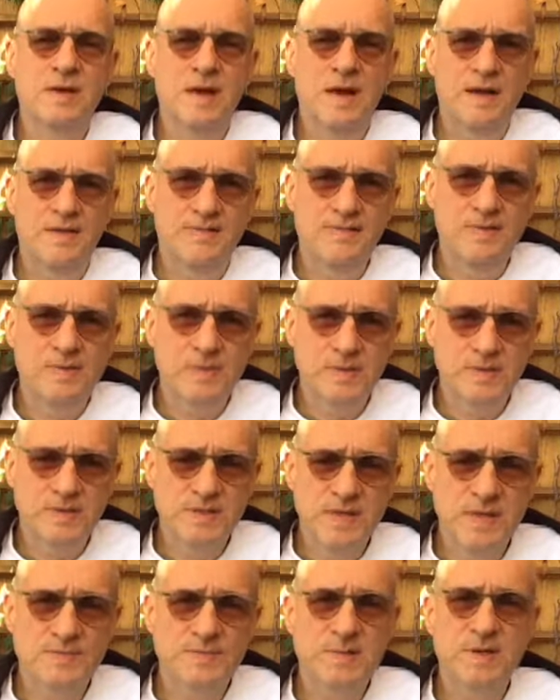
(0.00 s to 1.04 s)
have the
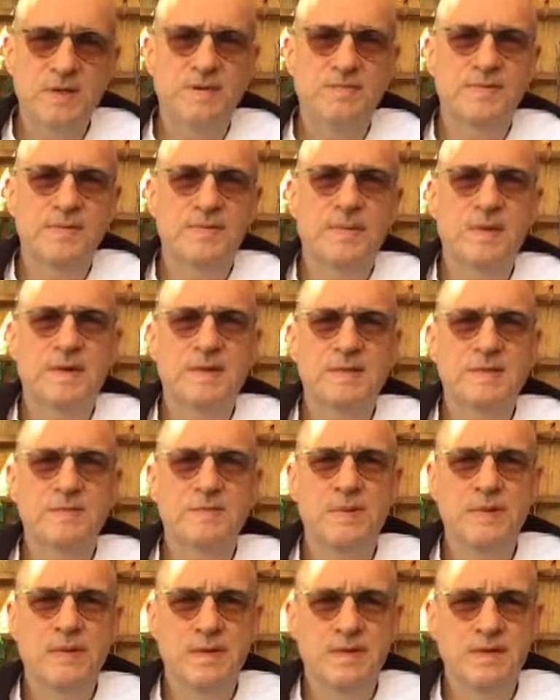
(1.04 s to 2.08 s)
perception of the
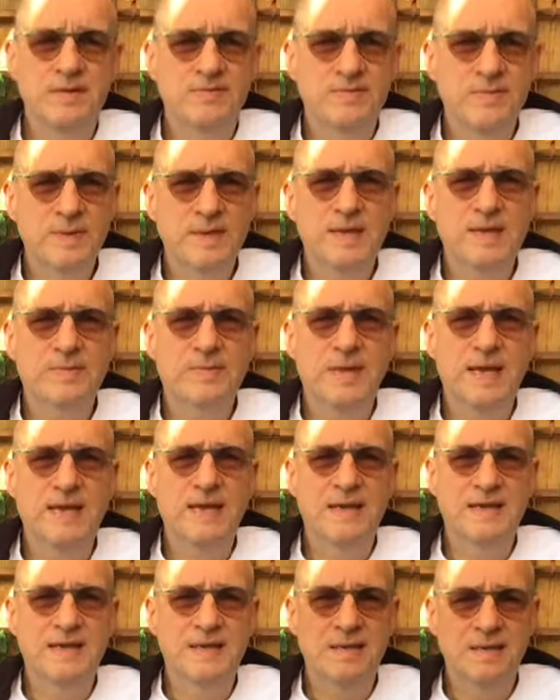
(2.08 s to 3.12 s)
possibility of being
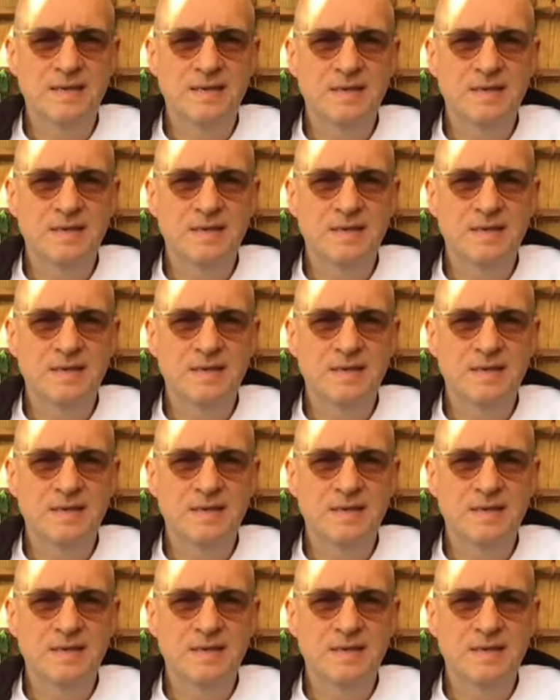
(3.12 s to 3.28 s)
abandoned,